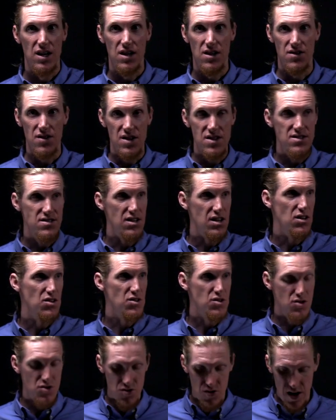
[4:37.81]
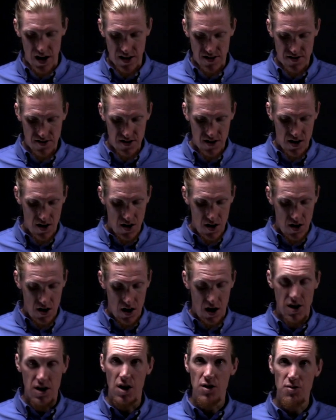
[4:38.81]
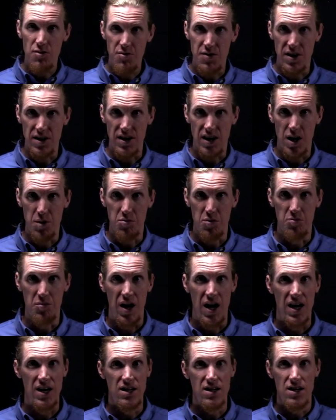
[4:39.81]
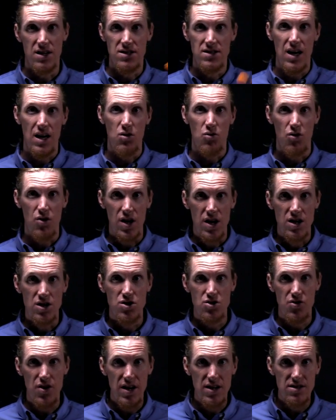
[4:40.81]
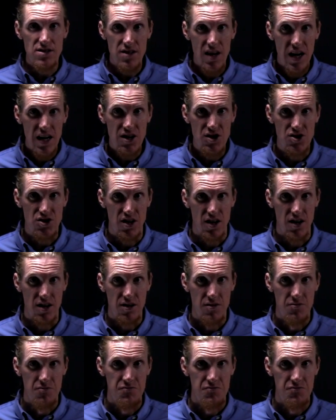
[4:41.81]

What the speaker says: This illustrates another thing to keep in mind is that in translation,